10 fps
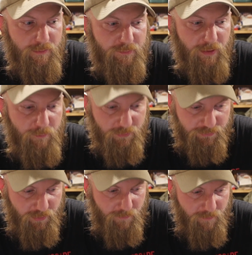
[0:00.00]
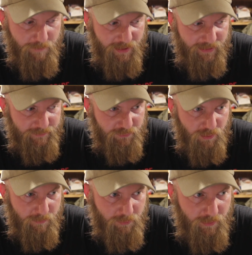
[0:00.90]
So I want to start off by giving
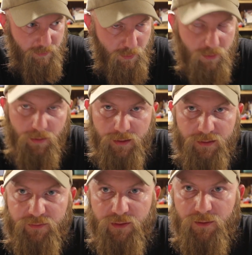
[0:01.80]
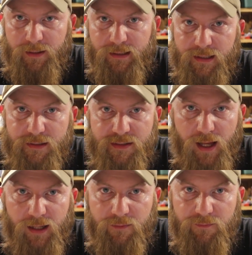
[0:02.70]
Trump credit where credit is due. He did
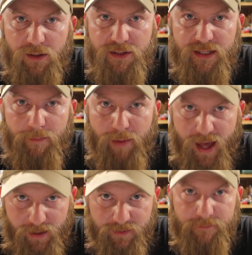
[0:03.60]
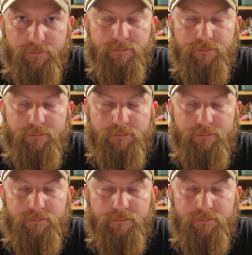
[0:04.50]
sign the First Step Act.